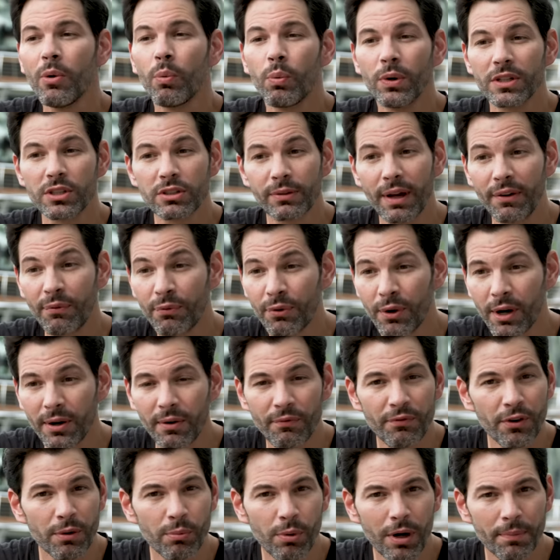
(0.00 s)
Let's wait
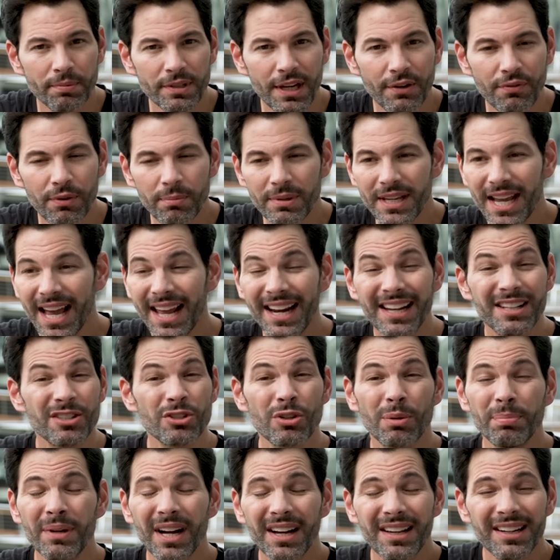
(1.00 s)
for more update from Canon,
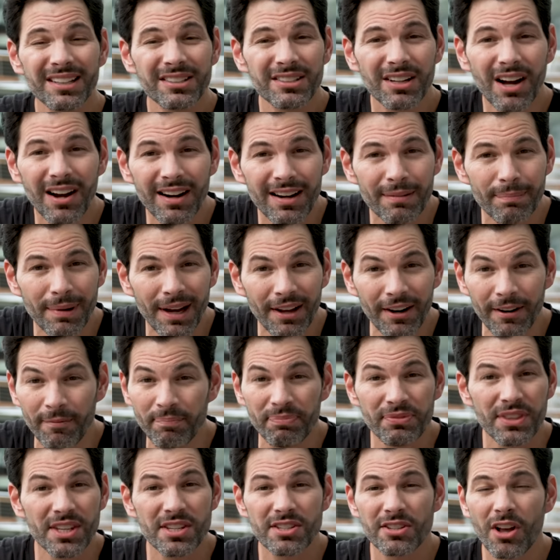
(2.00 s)
so I'm not gonna talk about it.
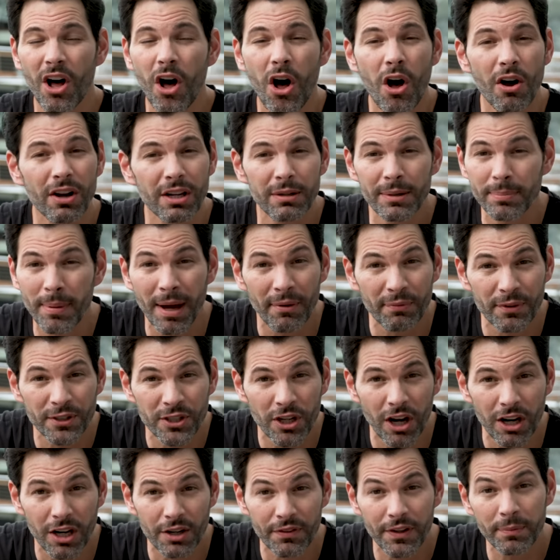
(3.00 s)
This is all gonna be about
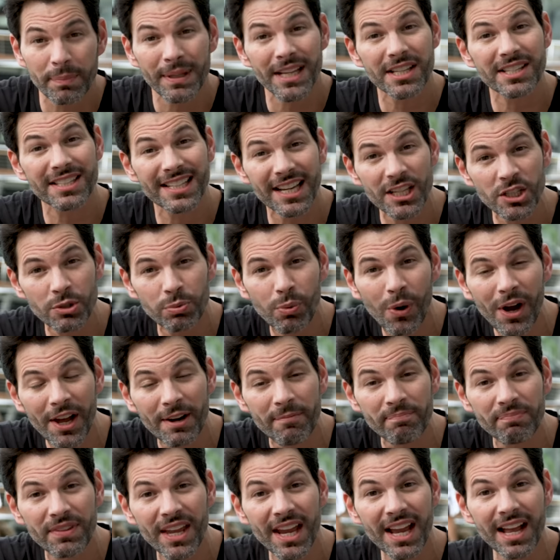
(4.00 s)
photography because guess what?